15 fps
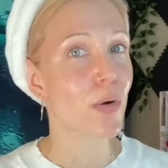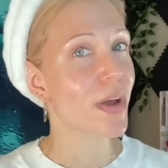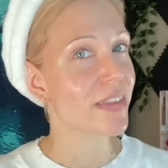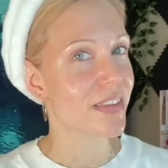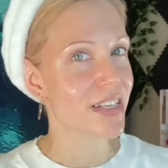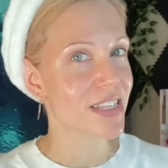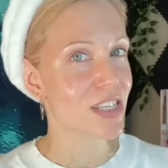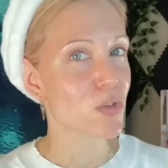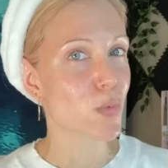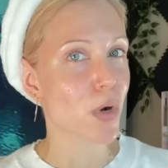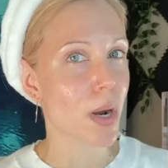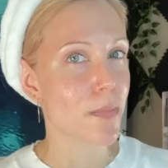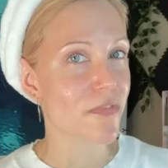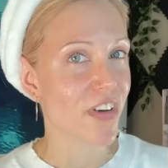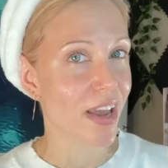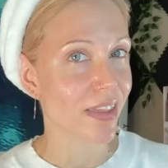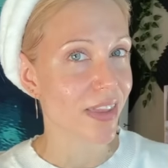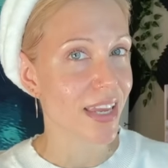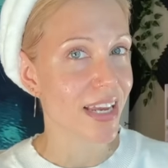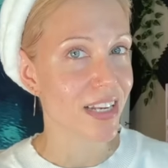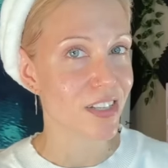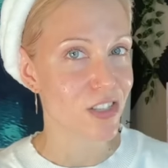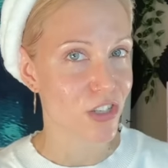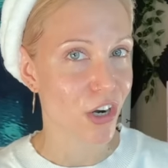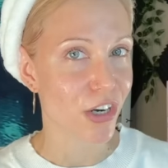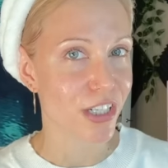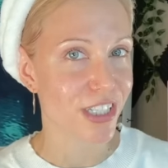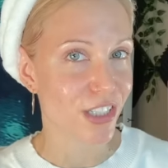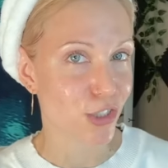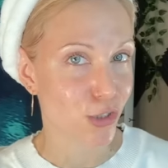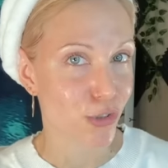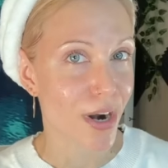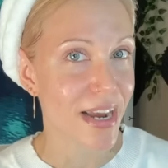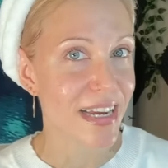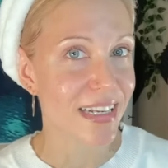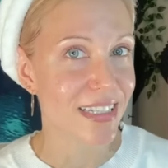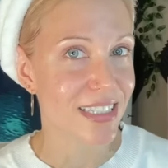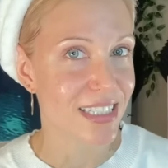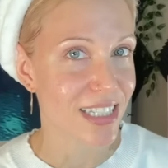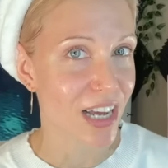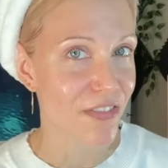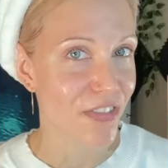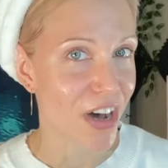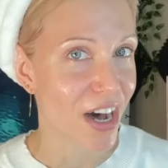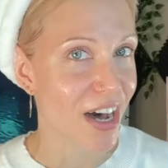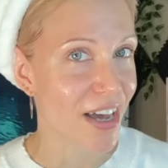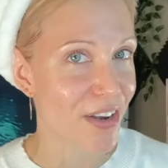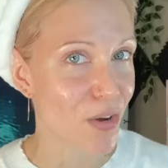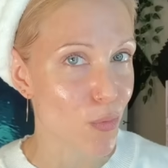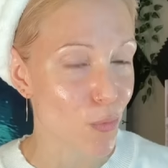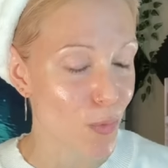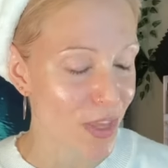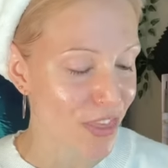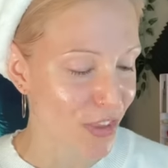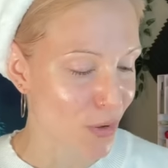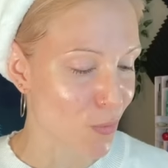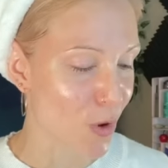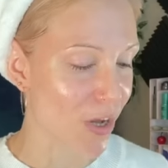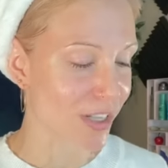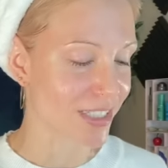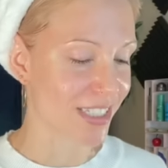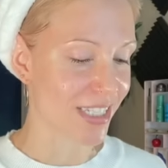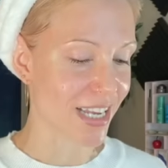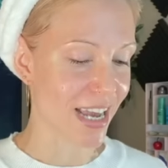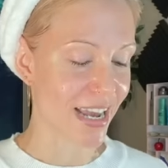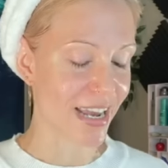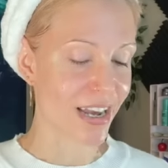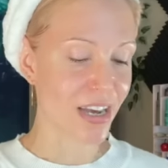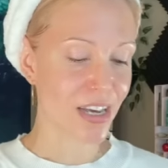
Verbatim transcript: and this is where I'm finally gonna start trying stuff on with you all today.